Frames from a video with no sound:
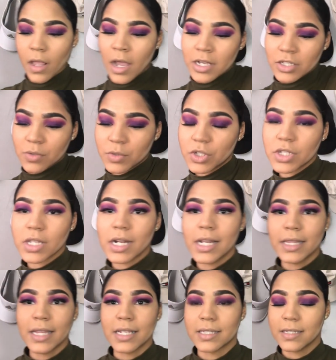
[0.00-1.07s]
Alright, so we're just gonna
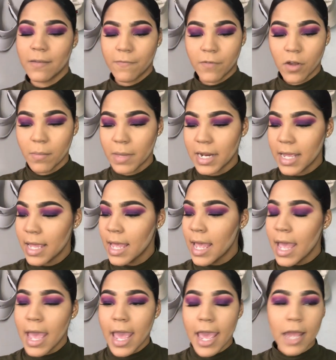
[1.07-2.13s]
let that sit for a minute,
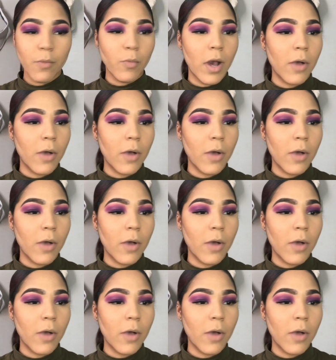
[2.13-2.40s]
and